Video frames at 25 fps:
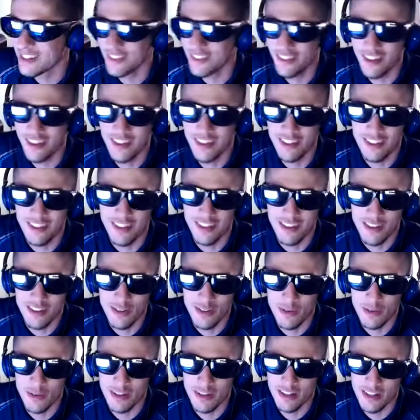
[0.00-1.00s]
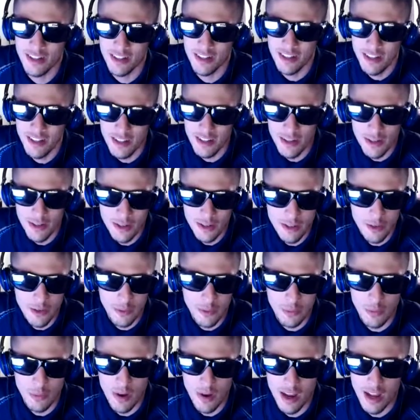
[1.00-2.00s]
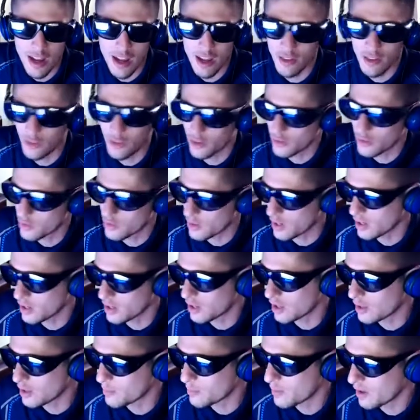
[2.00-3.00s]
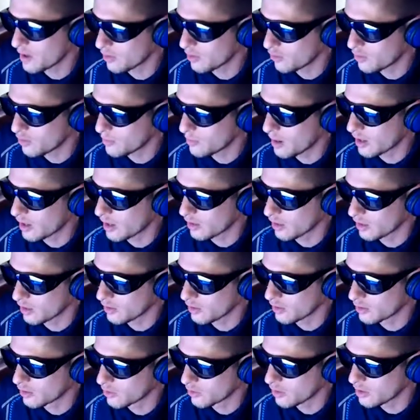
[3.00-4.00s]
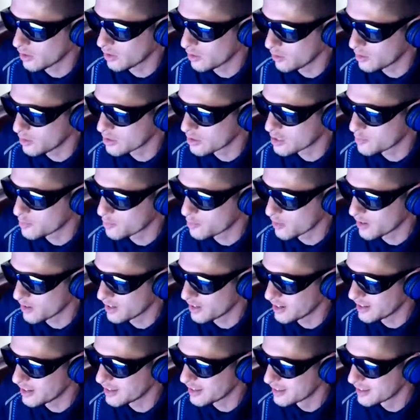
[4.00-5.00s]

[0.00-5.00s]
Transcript: like that you ran to try to get back to your mic, like literally sprinted.